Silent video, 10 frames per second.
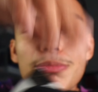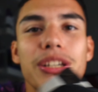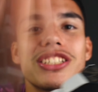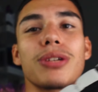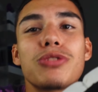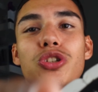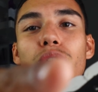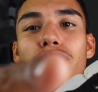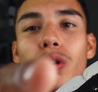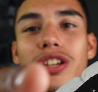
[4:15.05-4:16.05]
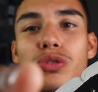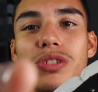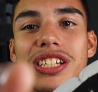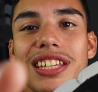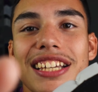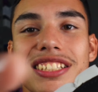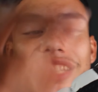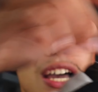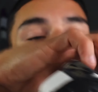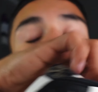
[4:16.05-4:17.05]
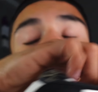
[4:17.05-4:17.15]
But it's up to you if you want to switch the laces out.